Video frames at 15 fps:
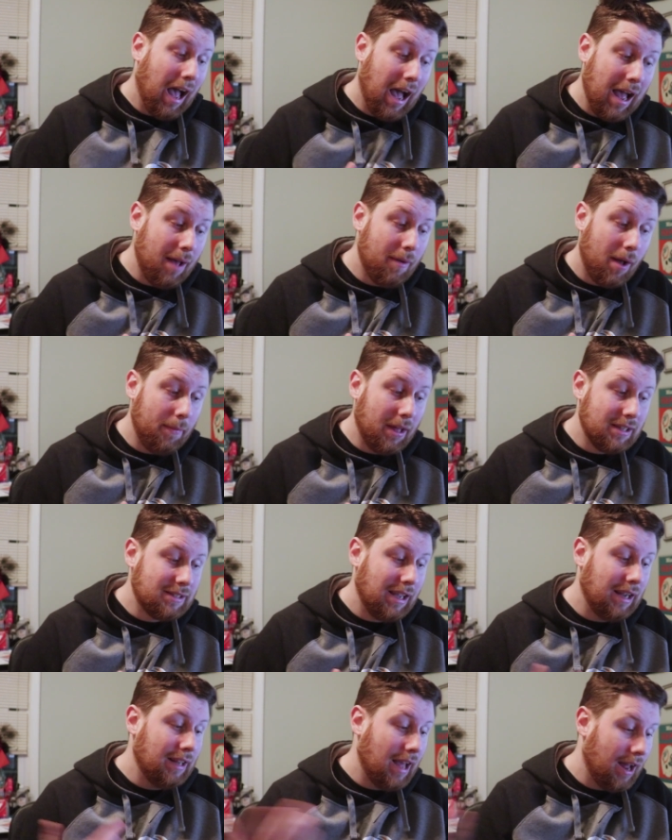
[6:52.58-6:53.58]
I, I'm not
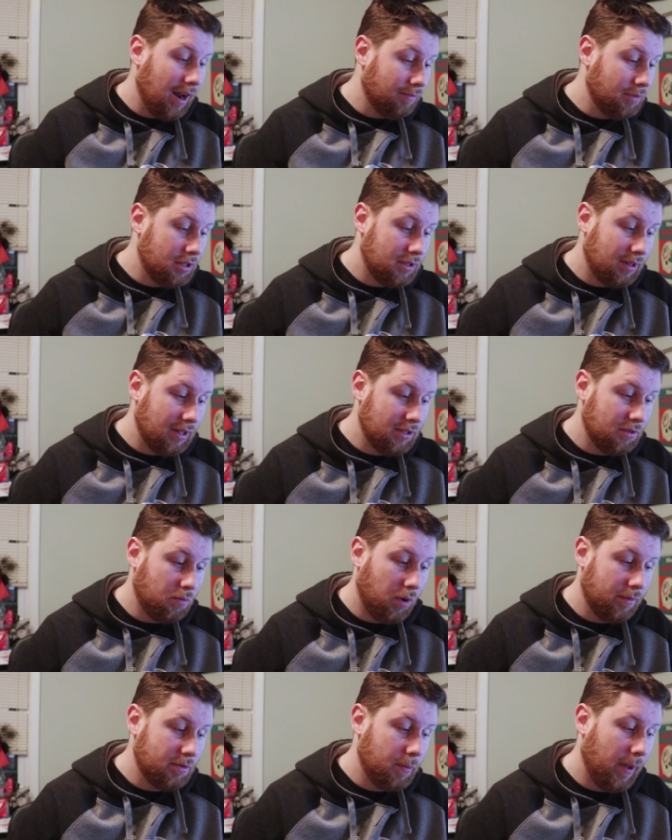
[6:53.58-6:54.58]
saying that. I'm just, this is
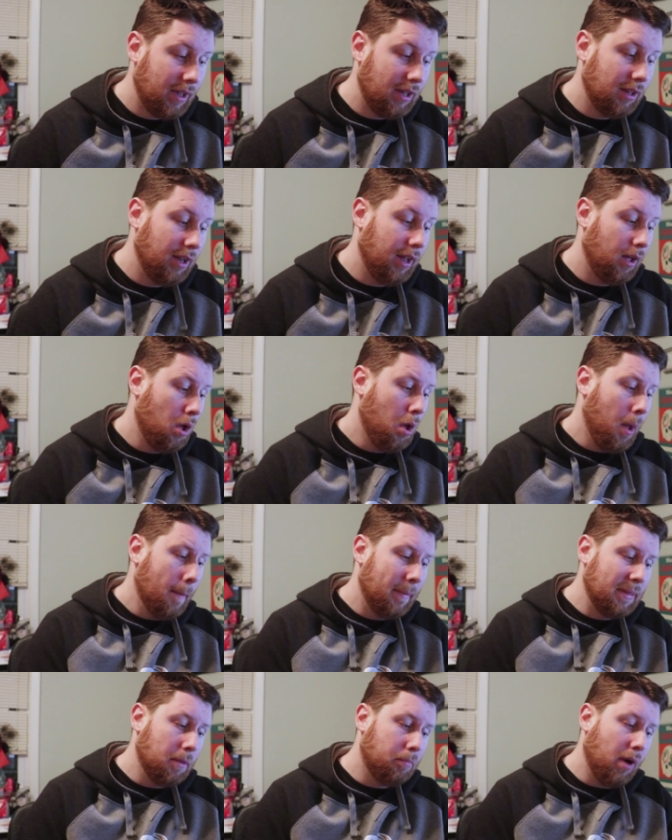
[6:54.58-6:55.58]
what I'm speculating.
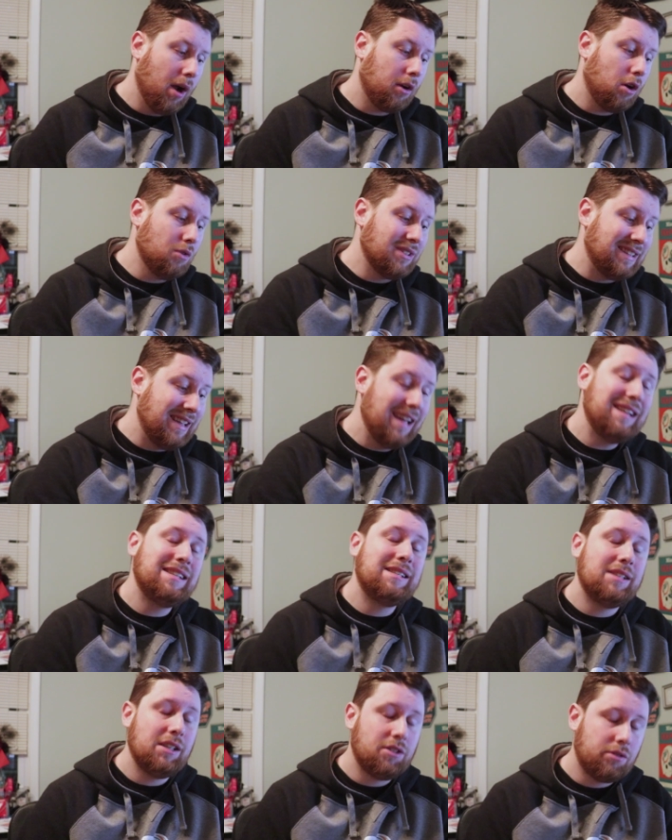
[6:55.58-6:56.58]
But the Broncos get a
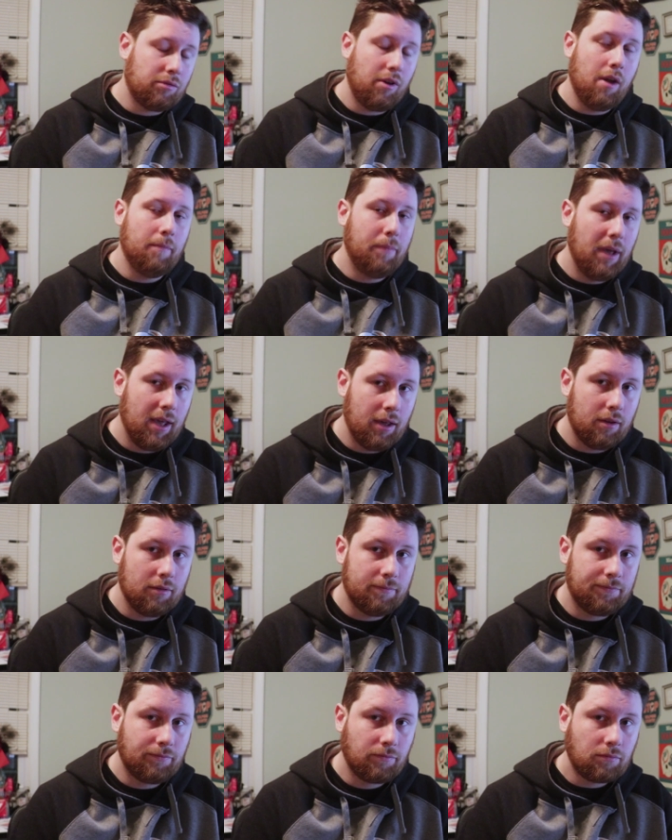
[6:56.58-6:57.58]
sixth round
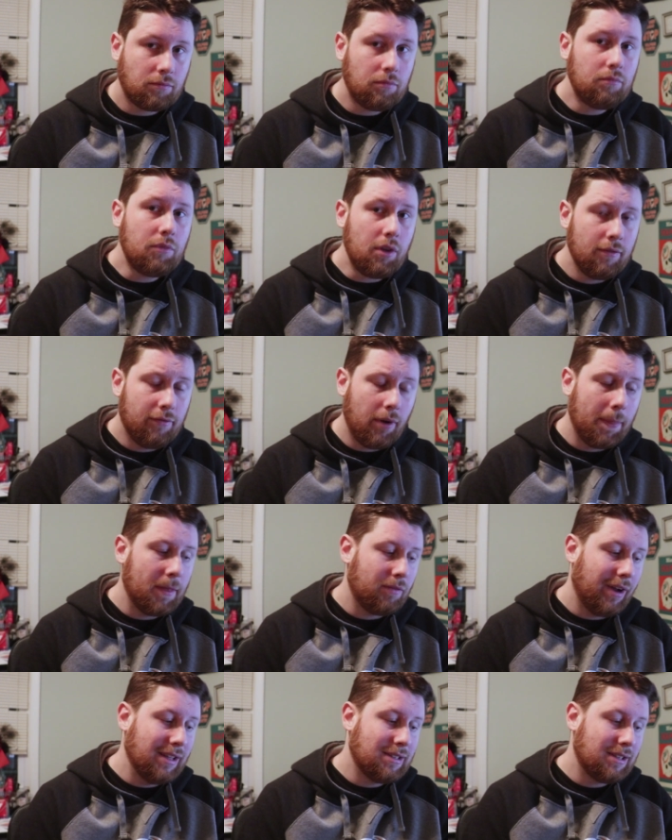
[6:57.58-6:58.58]
pick from
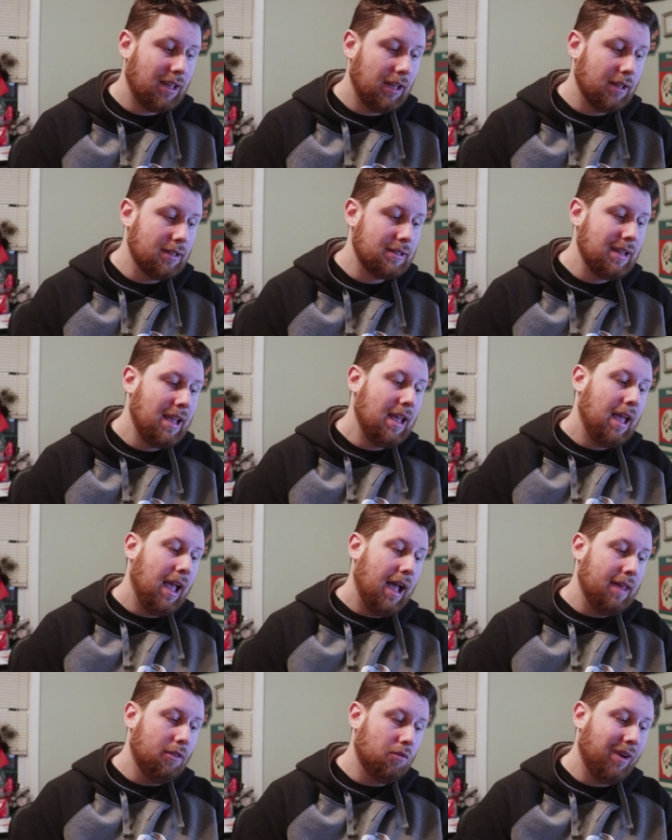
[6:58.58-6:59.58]
the Redskins,
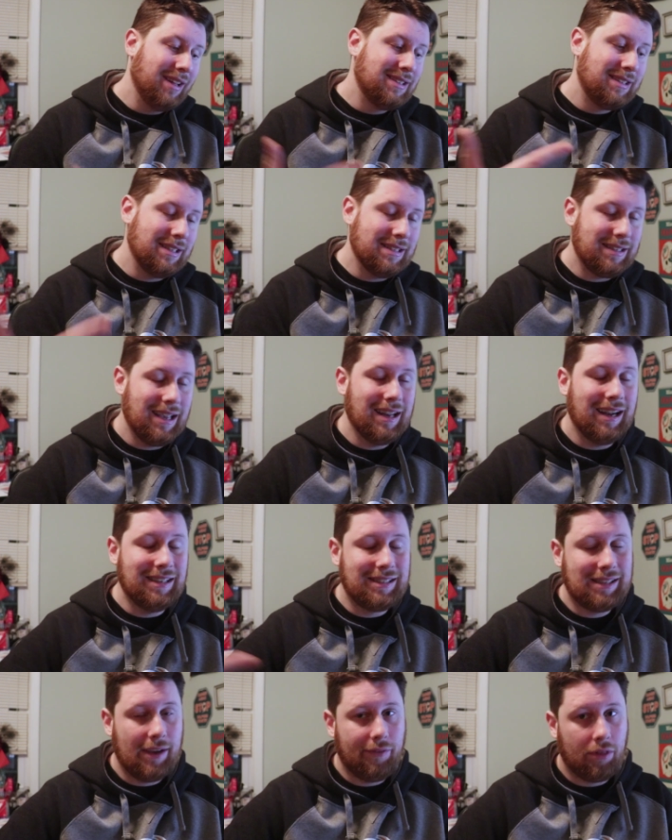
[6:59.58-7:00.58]
and the Redskins get a
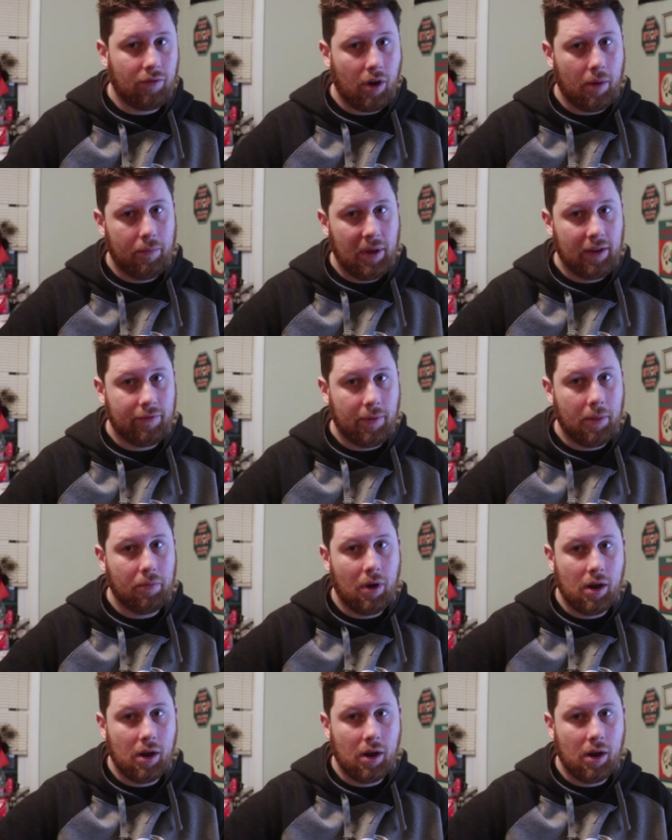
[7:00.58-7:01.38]
seventh round pick from the